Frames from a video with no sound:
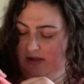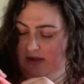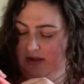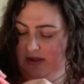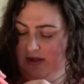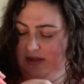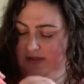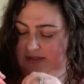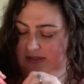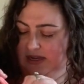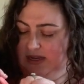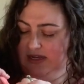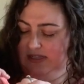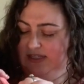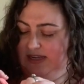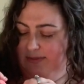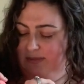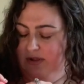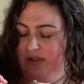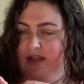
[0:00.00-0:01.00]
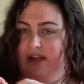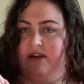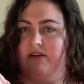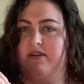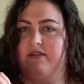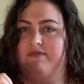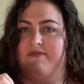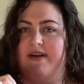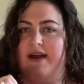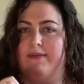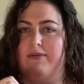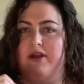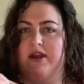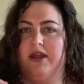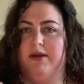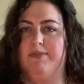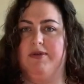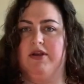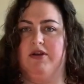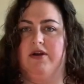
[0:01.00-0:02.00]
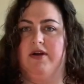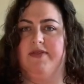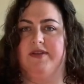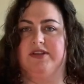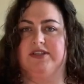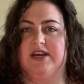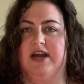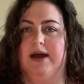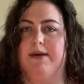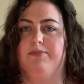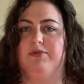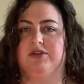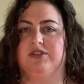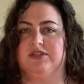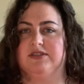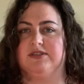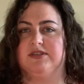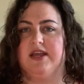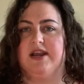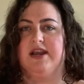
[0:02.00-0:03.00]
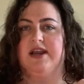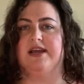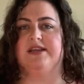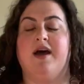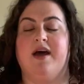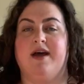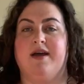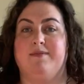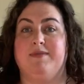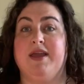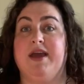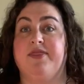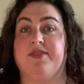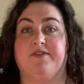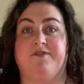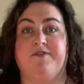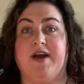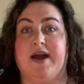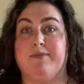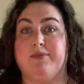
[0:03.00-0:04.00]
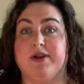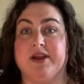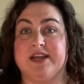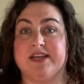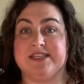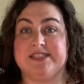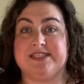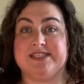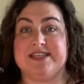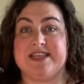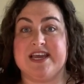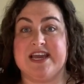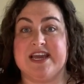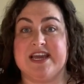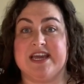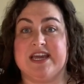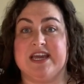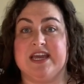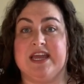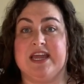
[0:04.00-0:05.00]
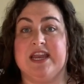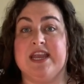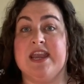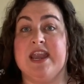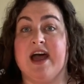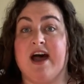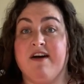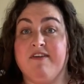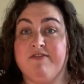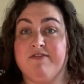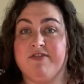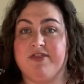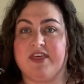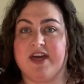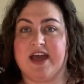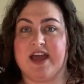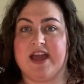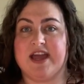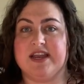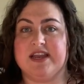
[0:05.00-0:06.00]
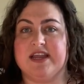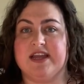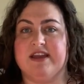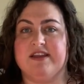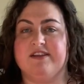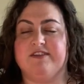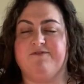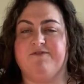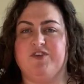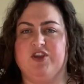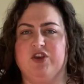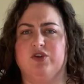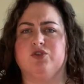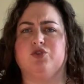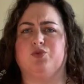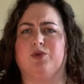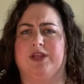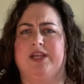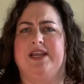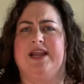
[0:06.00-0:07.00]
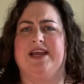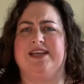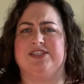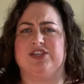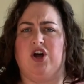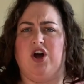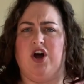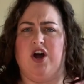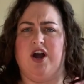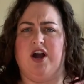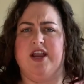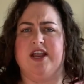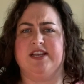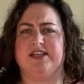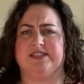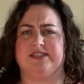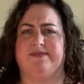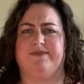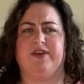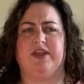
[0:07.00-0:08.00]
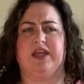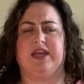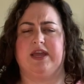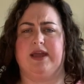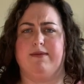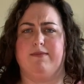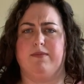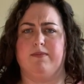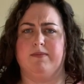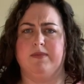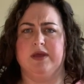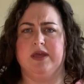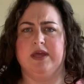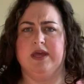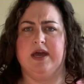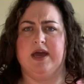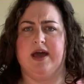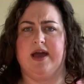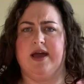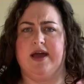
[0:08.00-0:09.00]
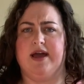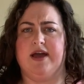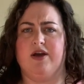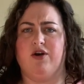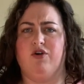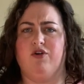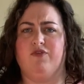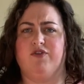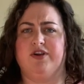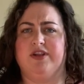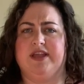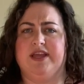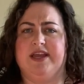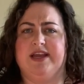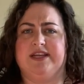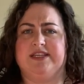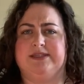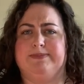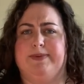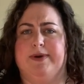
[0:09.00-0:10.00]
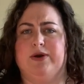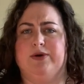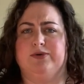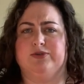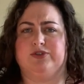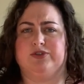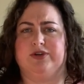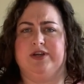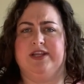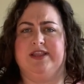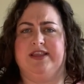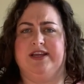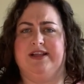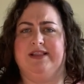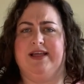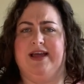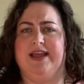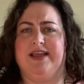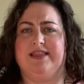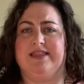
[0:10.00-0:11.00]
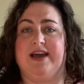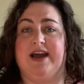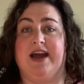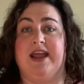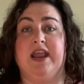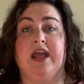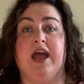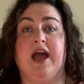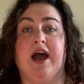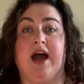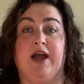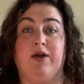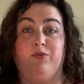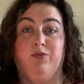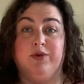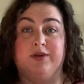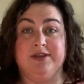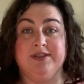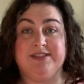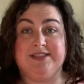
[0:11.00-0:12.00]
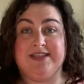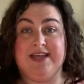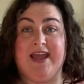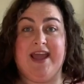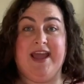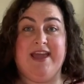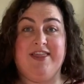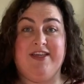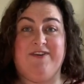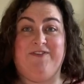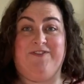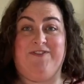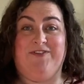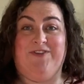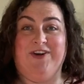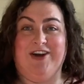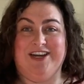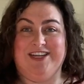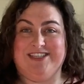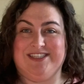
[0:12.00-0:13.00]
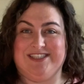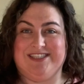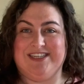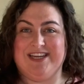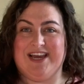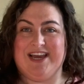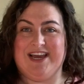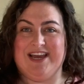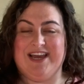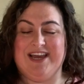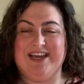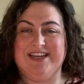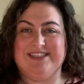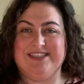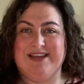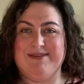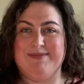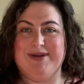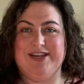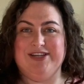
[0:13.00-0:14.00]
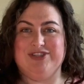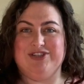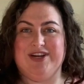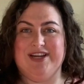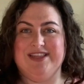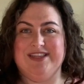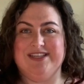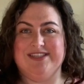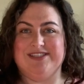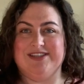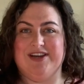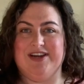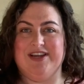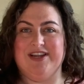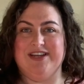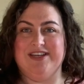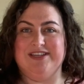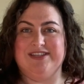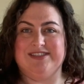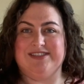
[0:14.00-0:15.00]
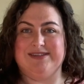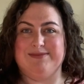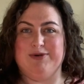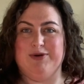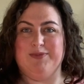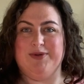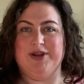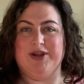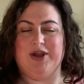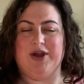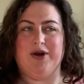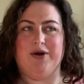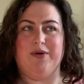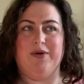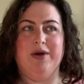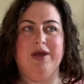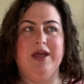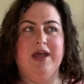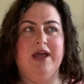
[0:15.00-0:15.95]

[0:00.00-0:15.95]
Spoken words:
It's like a double layer of fabric up here on the top, which is kind of nice. Yeah, the fabric is thick enough that it feels really nice on. It doesn't feel like I'm overly exposed or anything like that. I will say the first time I tried this on just a moment ago,